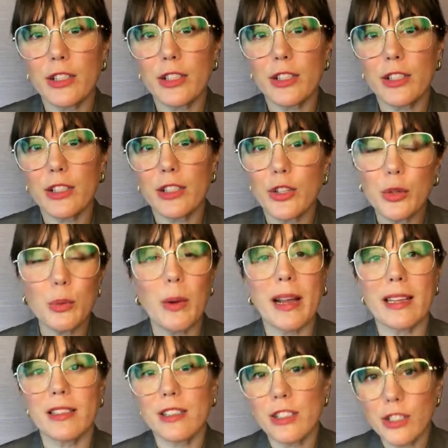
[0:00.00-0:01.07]
new ways to
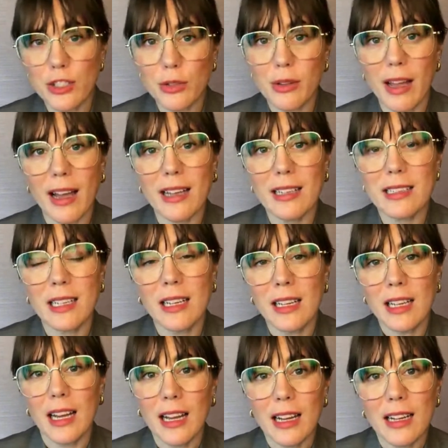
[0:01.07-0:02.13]
do that
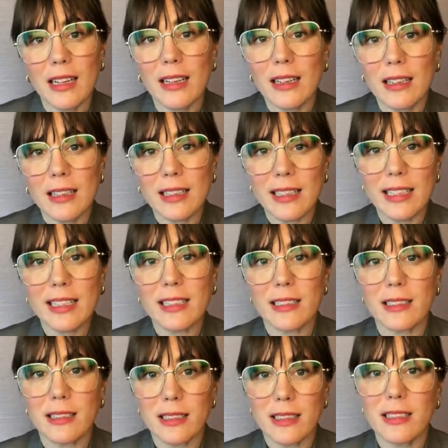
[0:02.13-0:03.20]

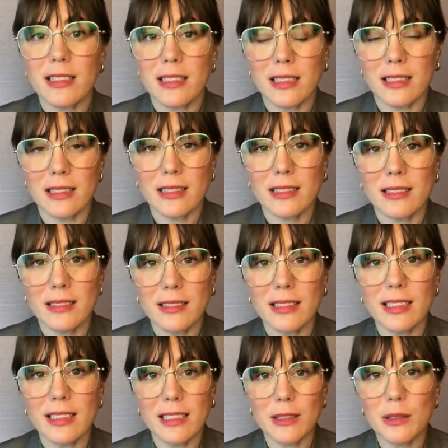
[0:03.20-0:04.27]
is
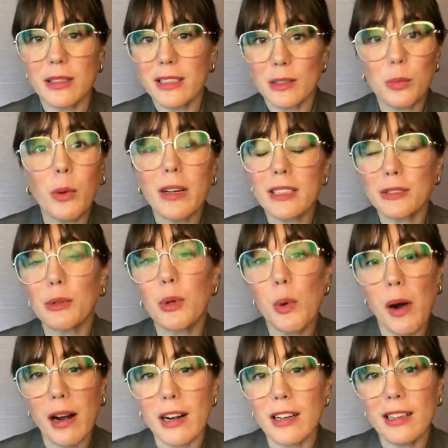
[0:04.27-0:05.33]
what is
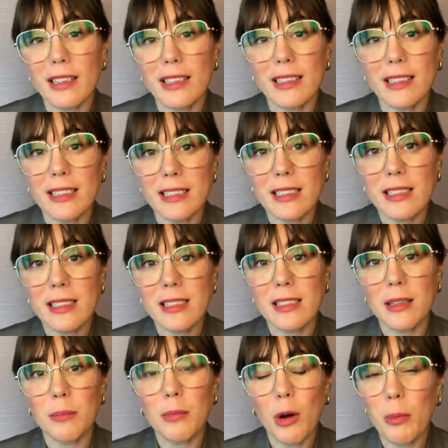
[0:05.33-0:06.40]
required in
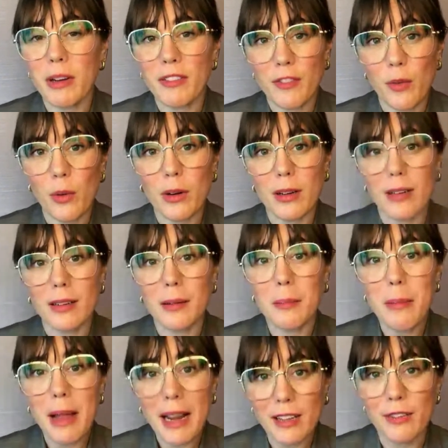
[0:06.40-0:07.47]
this moment for
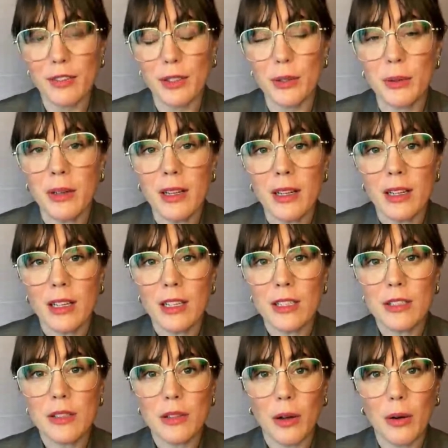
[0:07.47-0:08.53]
many of you.
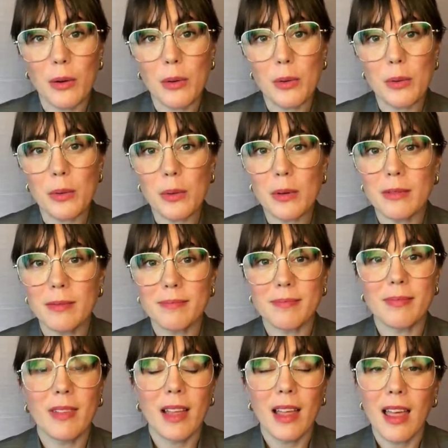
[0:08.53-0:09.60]
So
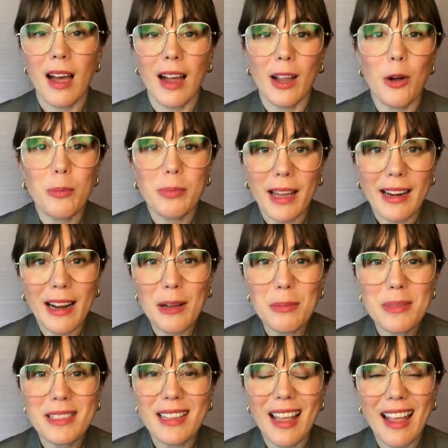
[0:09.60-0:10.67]
I hope that
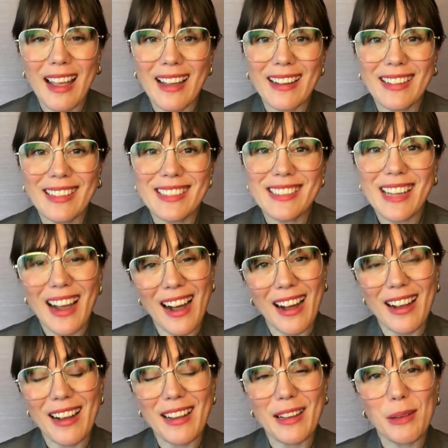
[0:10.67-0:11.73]
helps, and
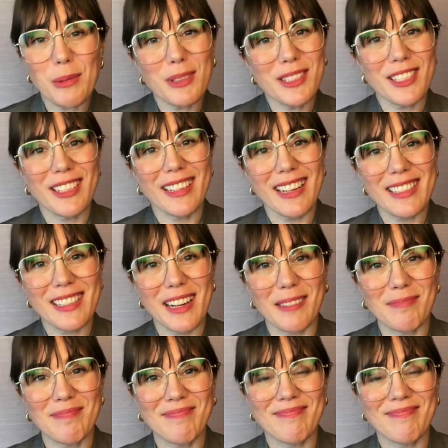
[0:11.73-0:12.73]
I will see you next time.